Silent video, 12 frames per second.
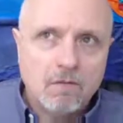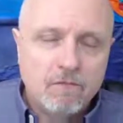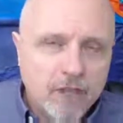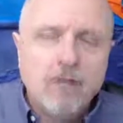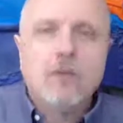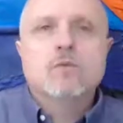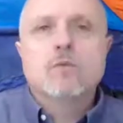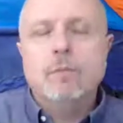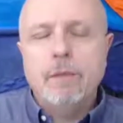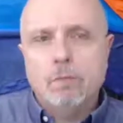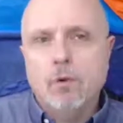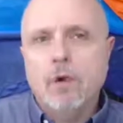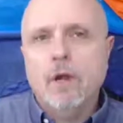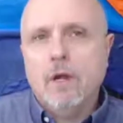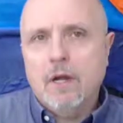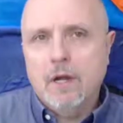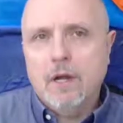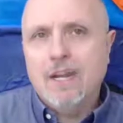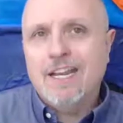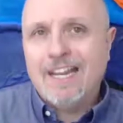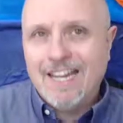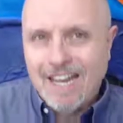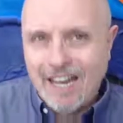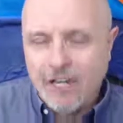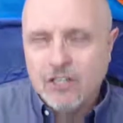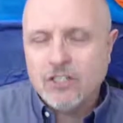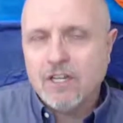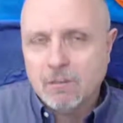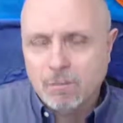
videos will be more engaged and